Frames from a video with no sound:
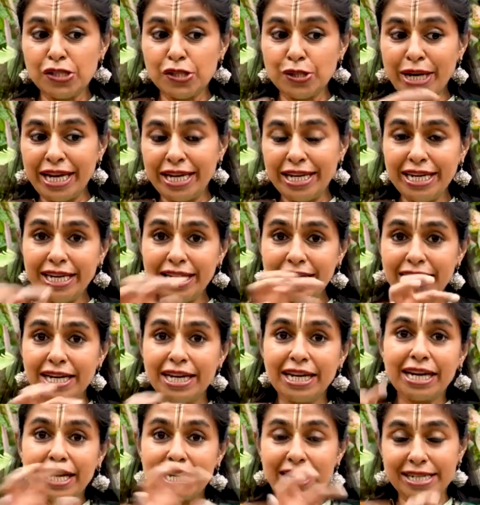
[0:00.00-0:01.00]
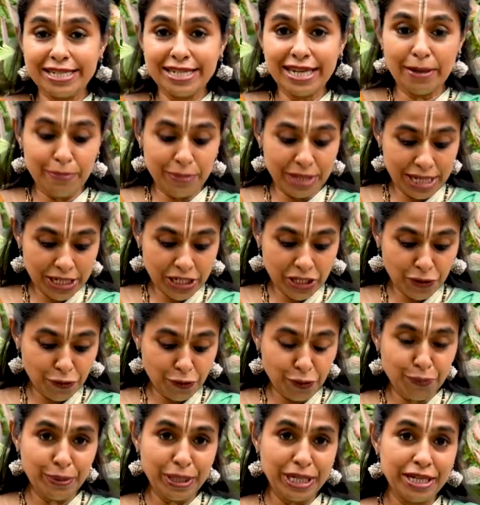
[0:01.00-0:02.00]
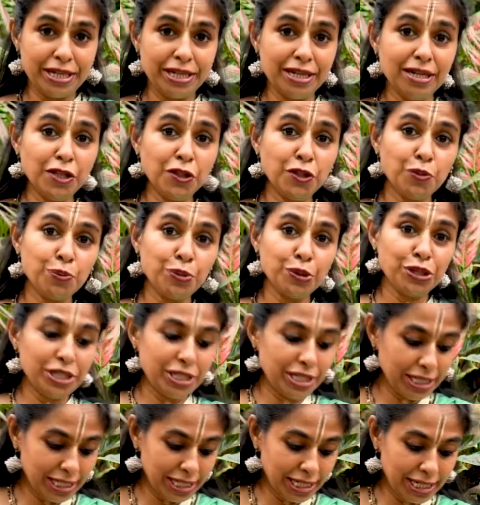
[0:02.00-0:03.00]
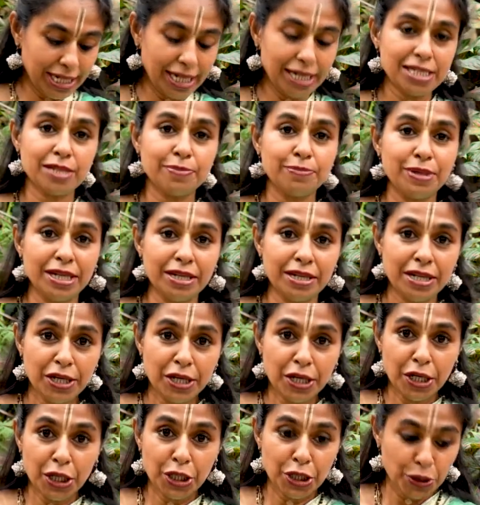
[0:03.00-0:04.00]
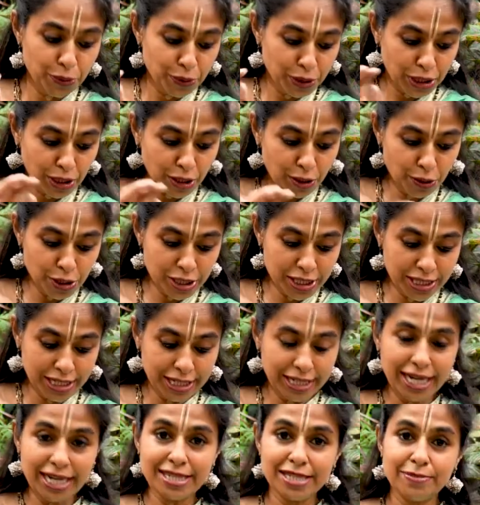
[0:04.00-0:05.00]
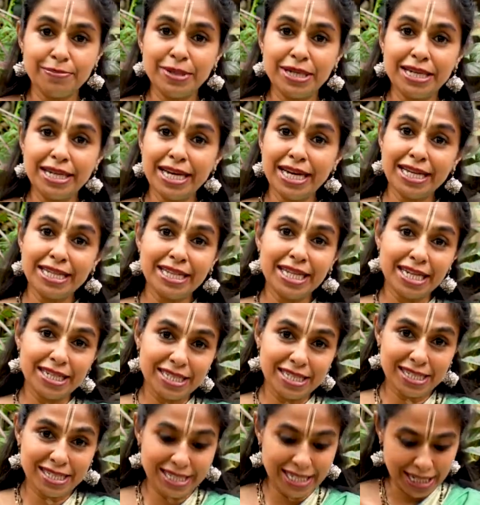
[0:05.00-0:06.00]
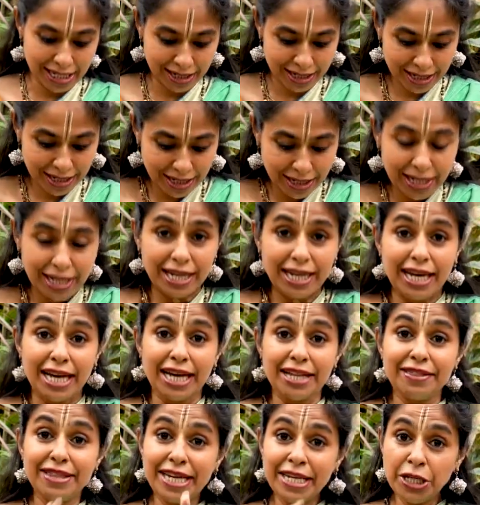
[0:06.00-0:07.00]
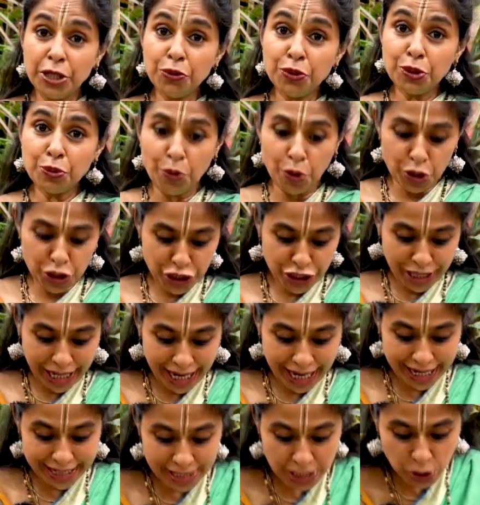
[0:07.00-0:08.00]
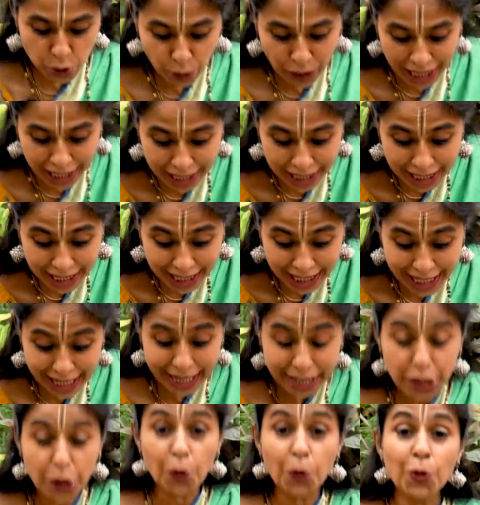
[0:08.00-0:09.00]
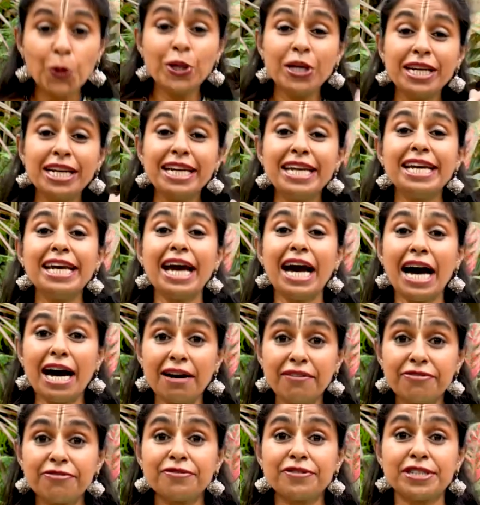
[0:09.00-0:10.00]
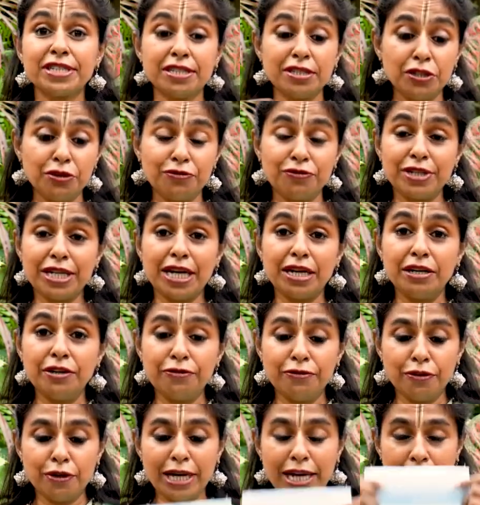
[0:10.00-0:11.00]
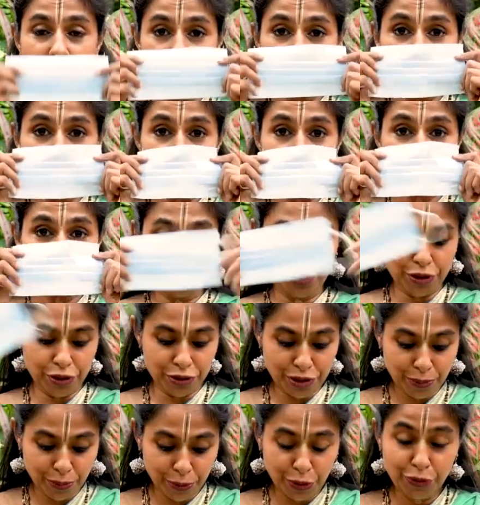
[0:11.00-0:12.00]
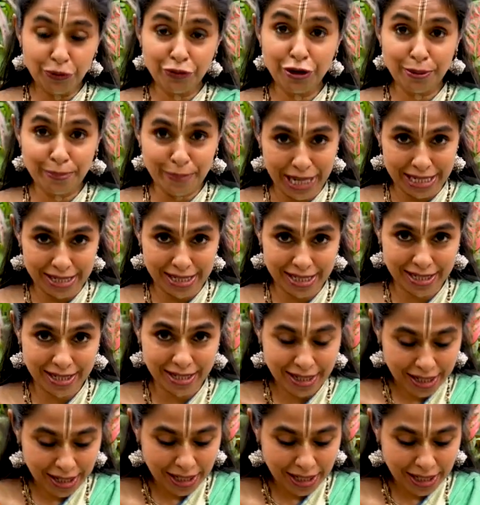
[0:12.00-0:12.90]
So any contamination would be here. You put it in the dustbin, you would close the dustbin, and that is done. And then you would wash your hands well, and only after you've done a full hand wash would you remove your mask.